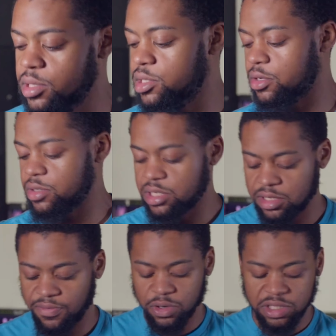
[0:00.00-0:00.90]
So
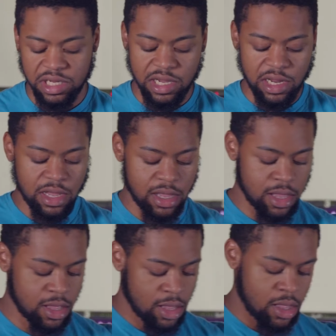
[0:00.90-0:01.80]
since 14,
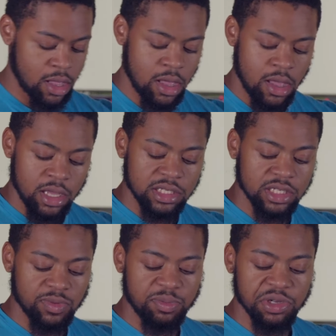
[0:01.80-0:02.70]

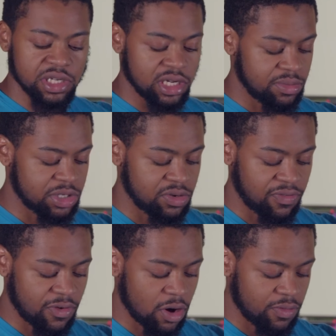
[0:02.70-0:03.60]
since we pushed it a little too
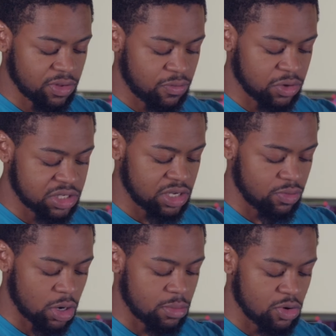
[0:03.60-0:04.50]
far with the 14,
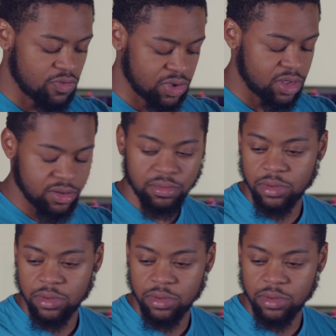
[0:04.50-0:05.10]
we're gonna move in